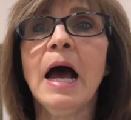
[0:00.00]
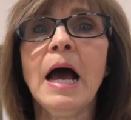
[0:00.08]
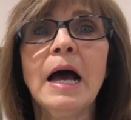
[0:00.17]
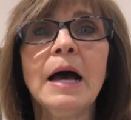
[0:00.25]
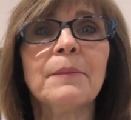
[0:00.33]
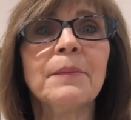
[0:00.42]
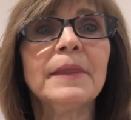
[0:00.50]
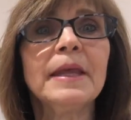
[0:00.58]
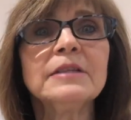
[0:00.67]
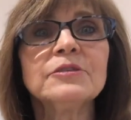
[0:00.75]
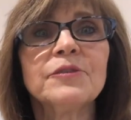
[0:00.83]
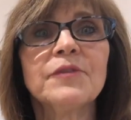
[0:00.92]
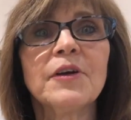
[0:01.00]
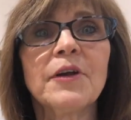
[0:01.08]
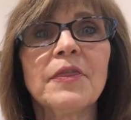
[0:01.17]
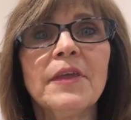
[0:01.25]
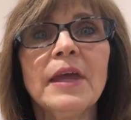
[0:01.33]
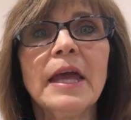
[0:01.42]
um, these are very
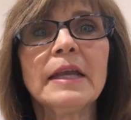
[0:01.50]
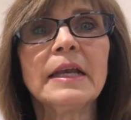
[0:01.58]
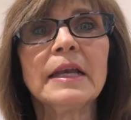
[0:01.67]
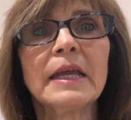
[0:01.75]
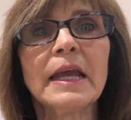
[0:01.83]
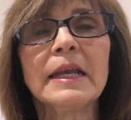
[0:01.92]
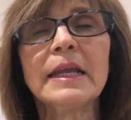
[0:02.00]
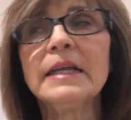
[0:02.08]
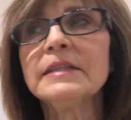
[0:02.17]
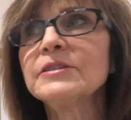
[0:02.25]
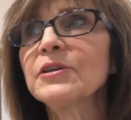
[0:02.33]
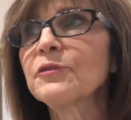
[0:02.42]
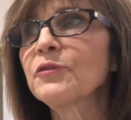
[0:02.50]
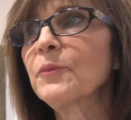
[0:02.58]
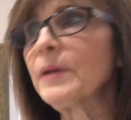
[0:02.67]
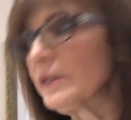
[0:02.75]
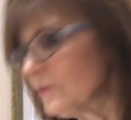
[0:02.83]
thin and, and easier for me to